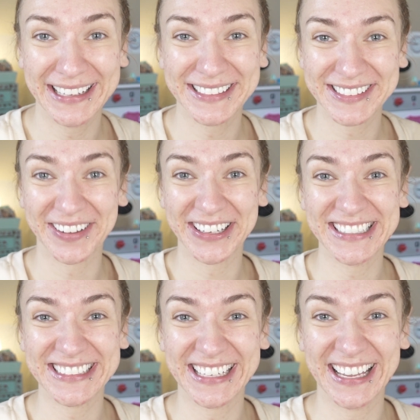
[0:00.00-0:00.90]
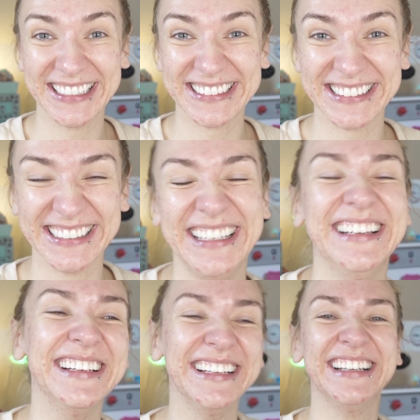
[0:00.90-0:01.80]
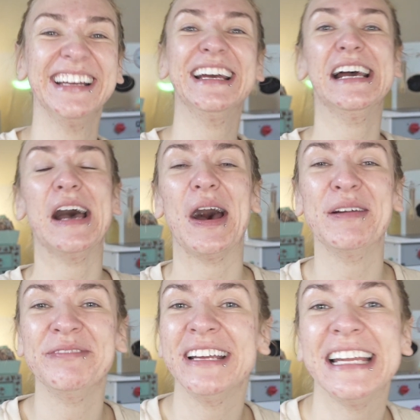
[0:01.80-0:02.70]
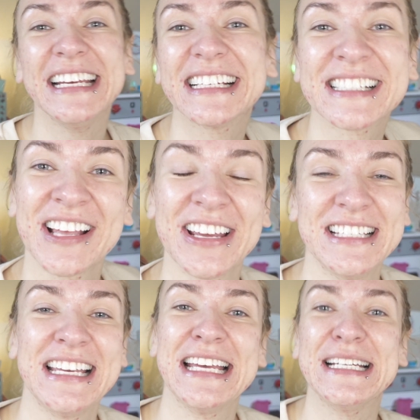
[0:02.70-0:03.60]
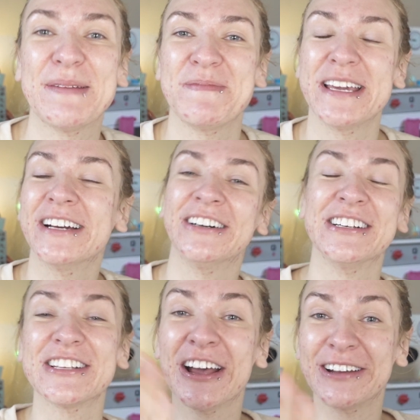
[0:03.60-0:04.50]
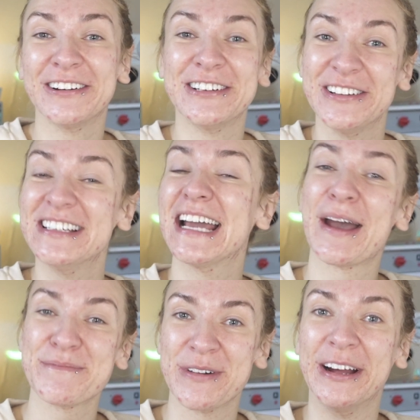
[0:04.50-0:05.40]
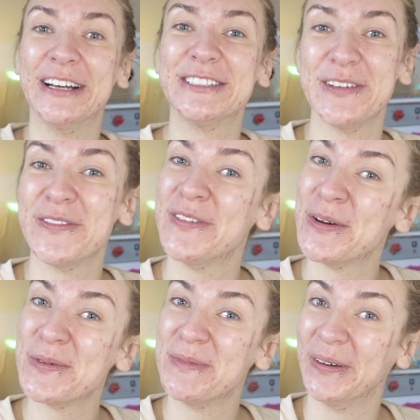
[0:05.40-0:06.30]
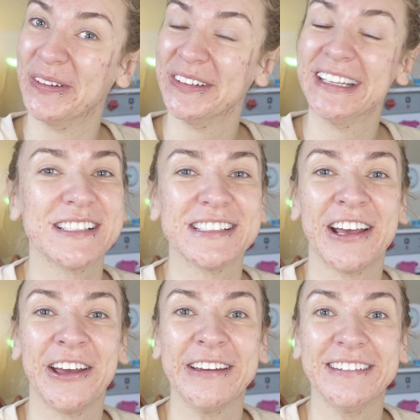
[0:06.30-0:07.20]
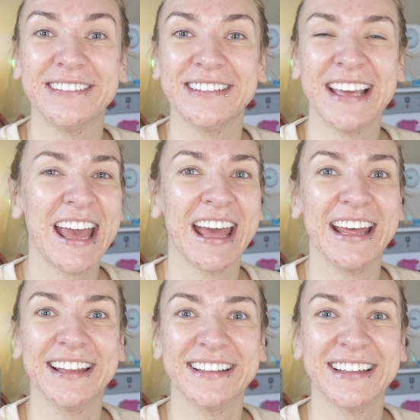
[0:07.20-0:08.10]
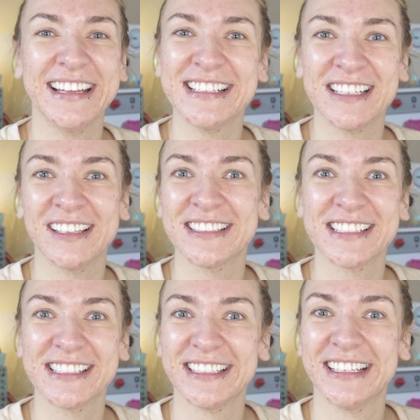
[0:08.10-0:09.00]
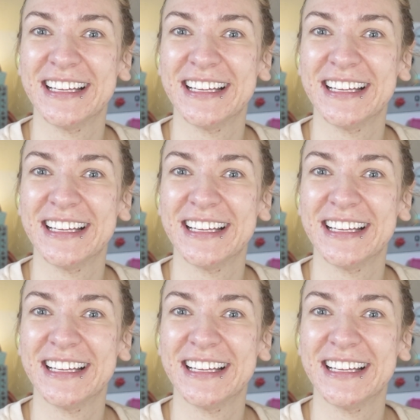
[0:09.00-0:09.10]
excited. I'm really excited because I got a new camera to film on. So yeah, this is